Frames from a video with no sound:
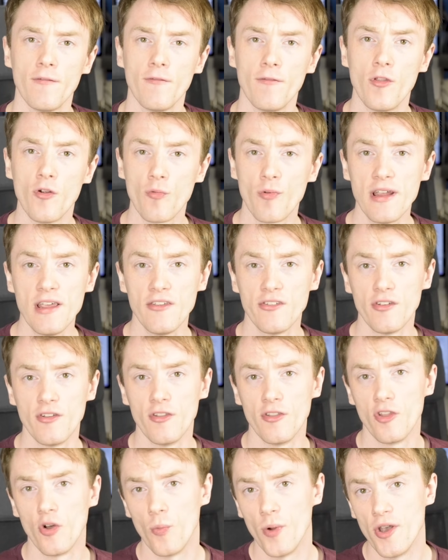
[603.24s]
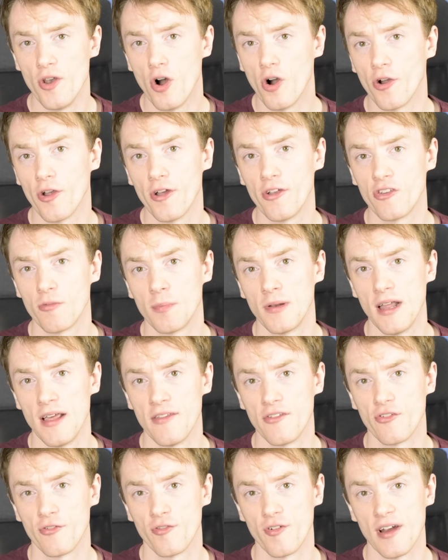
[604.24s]
The reason that we're not going to play
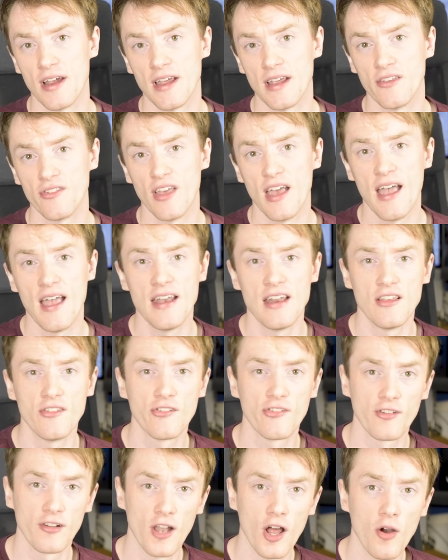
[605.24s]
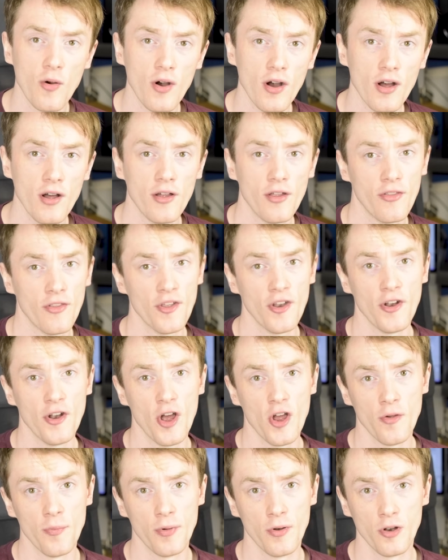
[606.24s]
this phrase any slower than an
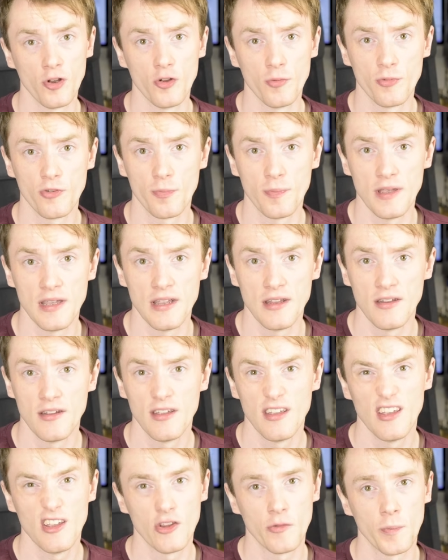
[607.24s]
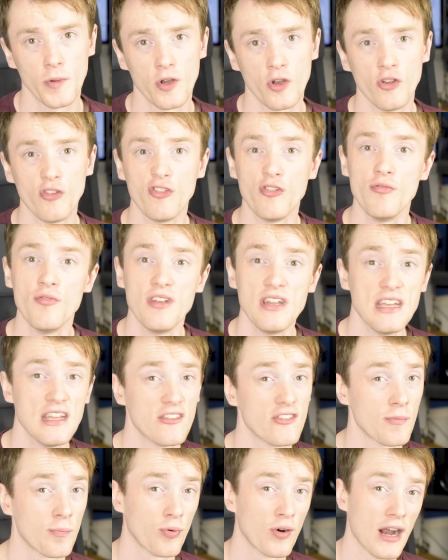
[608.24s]
open loop speed is because you
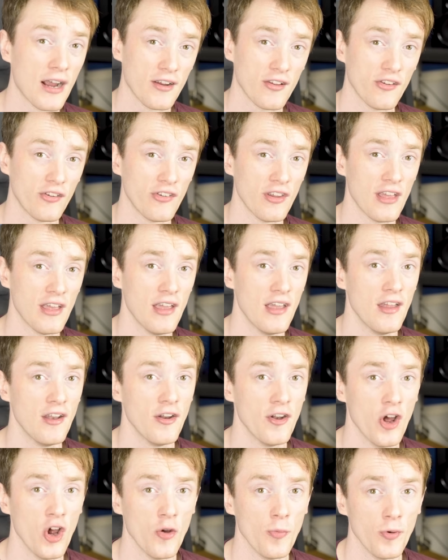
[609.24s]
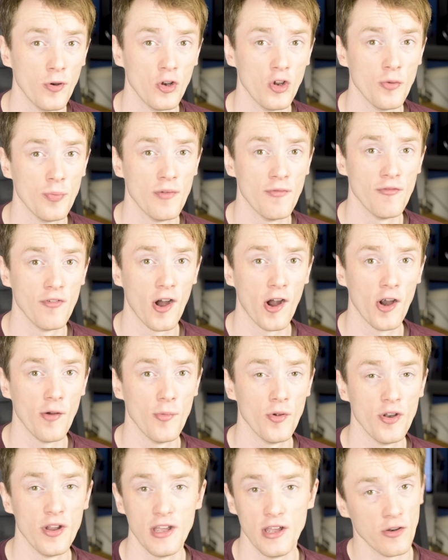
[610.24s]
need to practice it in an open loop
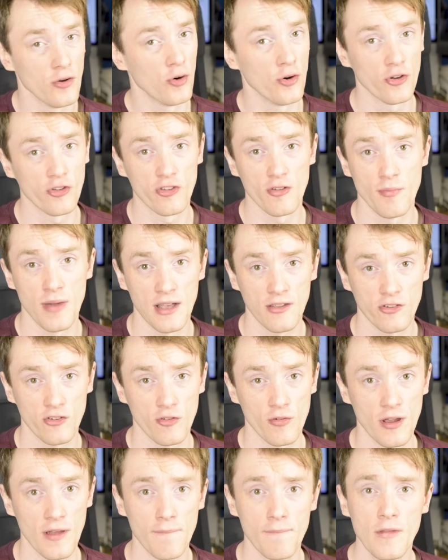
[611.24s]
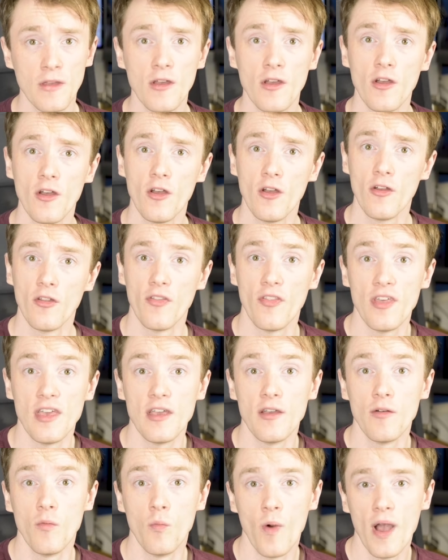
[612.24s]
environment in order to master it.
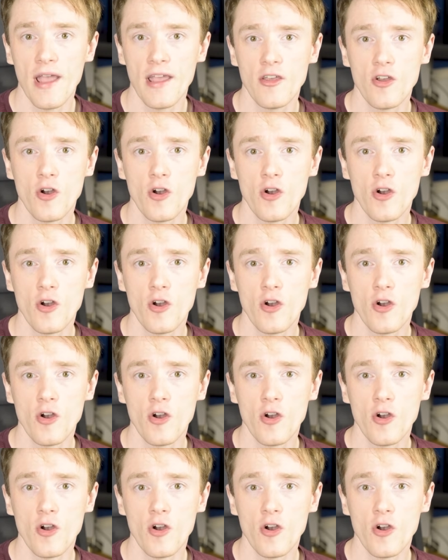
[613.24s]
The way